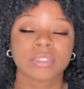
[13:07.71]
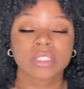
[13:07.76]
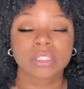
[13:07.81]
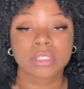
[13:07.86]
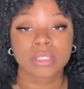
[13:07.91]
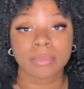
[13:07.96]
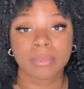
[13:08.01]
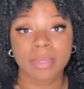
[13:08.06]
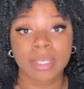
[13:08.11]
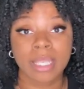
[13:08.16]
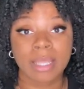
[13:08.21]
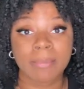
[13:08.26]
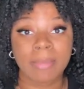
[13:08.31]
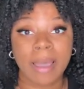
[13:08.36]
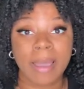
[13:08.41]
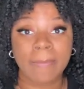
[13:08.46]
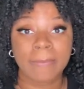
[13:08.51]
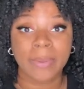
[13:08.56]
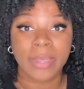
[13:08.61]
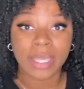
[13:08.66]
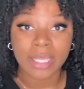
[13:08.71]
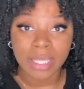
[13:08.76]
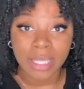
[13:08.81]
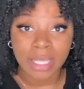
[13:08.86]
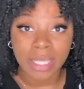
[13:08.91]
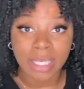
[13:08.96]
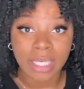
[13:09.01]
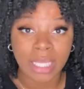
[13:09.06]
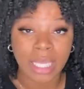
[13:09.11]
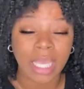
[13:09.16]
To me, in my
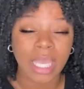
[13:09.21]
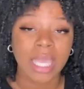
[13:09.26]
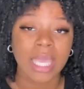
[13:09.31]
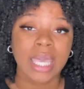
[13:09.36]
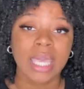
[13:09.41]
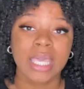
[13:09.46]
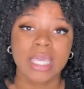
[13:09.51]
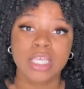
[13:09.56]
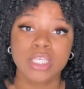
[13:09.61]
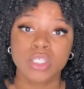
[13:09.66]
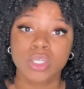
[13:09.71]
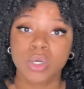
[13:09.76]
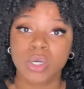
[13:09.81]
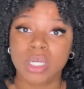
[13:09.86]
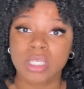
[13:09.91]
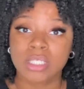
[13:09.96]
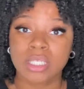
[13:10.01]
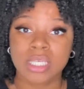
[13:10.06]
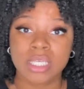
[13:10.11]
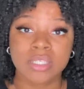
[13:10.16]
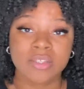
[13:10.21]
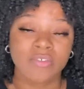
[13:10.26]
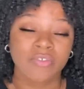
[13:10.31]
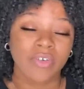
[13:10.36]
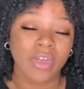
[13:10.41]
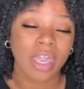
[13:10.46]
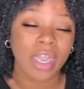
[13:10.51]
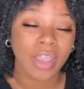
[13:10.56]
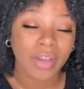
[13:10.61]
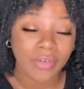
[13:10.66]
opinion, his course is
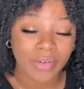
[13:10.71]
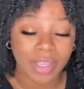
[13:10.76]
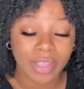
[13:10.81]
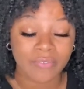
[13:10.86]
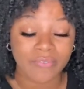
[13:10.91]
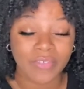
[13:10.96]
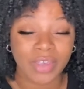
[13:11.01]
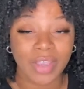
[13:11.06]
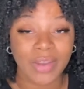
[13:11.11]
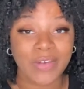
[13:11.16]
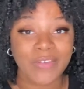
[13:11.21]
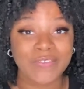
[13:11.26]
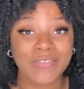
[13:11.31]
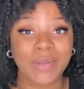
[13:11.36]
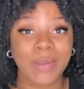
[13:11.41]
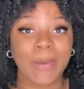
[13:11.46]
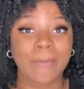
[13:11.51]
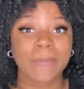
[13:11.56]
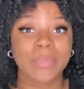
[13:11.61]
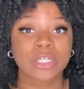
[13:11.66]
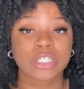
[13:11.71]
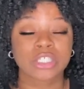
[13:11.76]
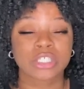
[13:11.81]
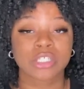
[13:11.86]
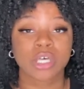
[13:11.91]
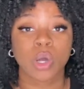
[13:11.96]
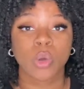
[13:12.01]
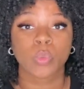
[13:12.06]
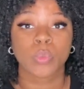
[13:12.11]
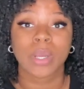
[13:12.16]
very, very, very much
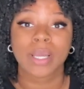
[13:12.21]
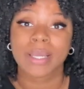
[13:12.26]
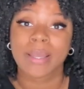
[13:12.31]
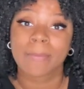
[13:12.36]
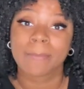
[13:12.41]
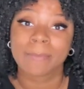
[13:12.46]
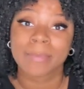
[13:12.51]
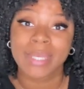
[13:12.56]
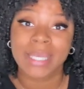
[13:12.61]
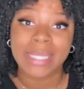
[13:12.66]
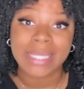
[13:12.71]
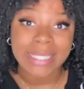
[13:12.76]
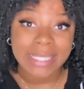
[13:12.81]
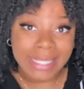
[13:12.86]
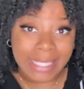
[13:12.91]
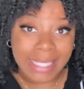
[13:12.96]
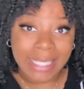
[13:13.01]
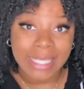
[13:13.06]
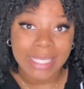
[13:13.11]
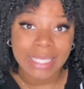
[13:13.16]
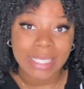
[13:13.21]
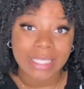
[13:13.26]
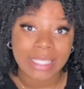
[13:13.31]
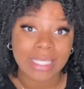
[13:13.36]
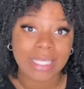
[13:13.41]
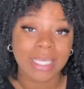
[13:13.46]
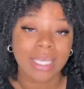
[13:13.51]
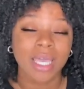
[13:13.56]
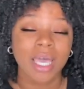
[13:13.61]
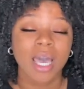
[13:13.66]
so
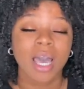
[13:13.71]
recommended.